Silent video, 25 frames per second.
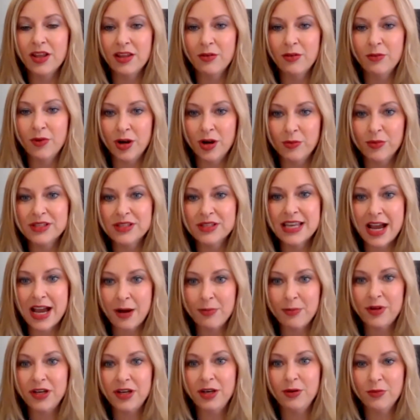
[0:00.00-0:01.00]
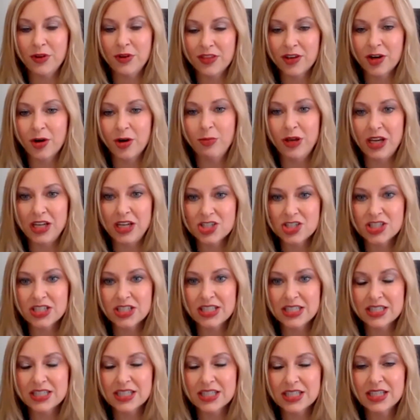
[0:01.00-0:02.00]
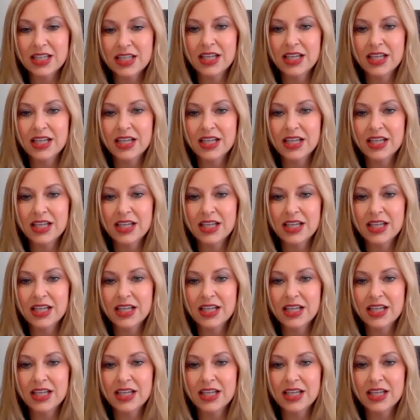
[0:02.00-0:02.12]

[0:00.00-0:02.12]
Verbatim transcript: what was happening with our patient.